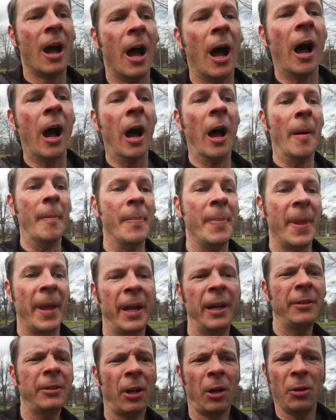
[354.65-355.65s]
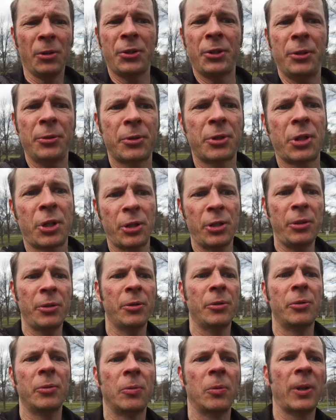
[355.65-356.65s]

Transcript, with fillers: Um, and also too,